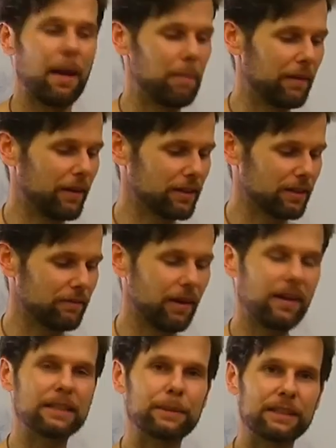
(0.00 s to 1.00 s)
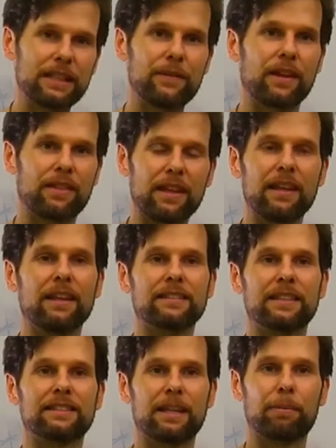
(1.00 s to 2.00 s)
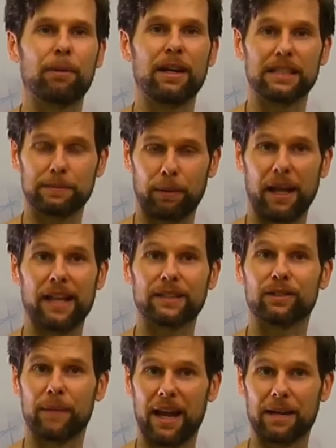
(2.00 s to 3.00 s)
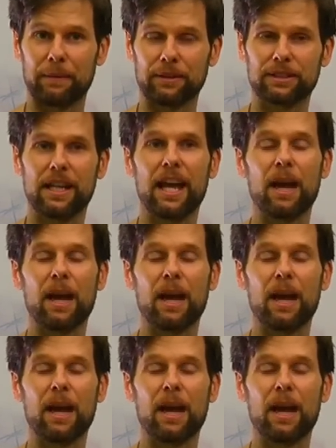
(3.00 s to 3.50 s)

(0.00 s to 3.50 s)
But there are some very specific things that separates plants from animals.